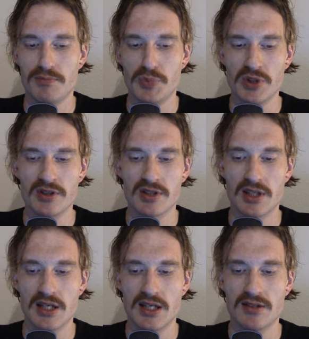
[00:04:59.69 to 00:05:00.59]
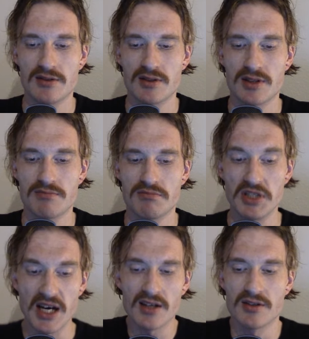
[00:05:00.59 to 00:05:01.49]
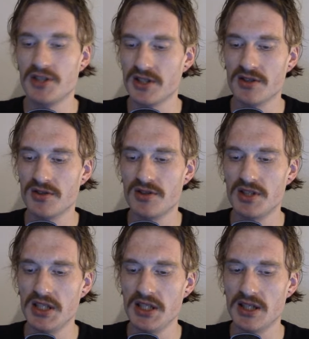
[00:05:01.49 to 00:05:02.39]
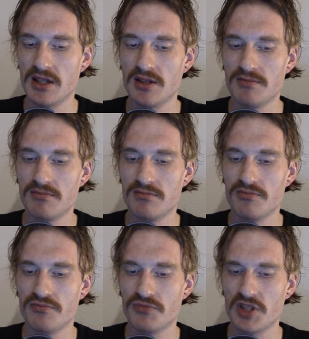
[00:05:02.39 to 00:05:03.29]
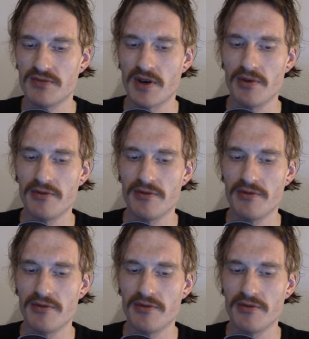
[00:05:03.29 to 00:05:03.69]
put, and yeah, just to see this very,